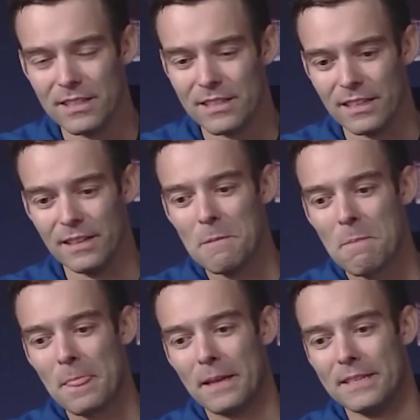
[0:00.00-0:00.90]
It's to,
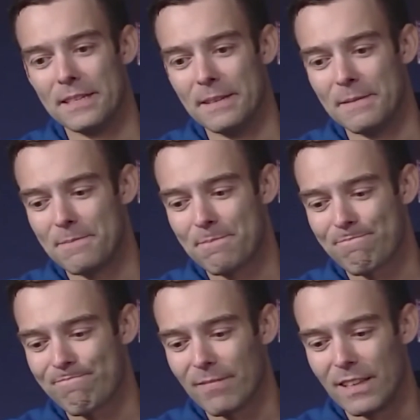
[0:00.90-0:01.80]
it's to
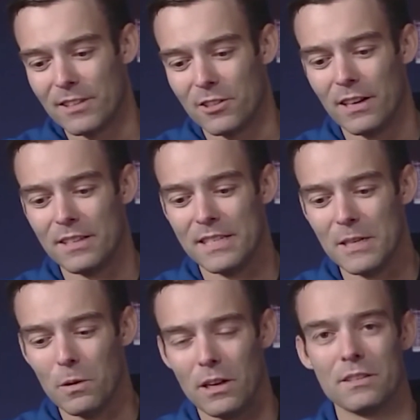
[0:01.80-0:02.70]
try to
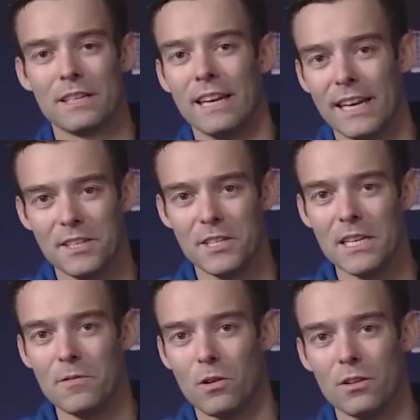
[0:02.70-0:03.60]
see what else can I
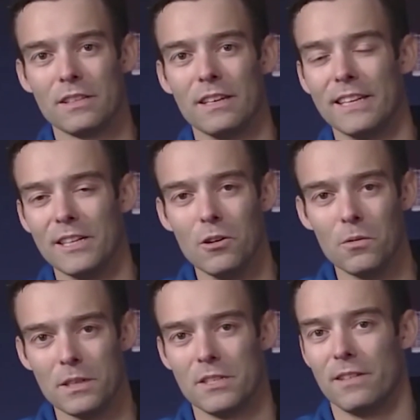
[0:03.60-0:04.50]
achieve, where else can I go,
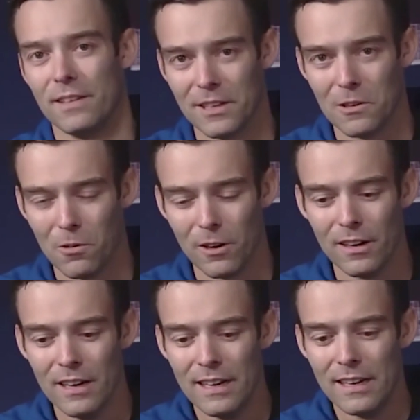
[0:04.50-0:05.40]
and what's around the corner.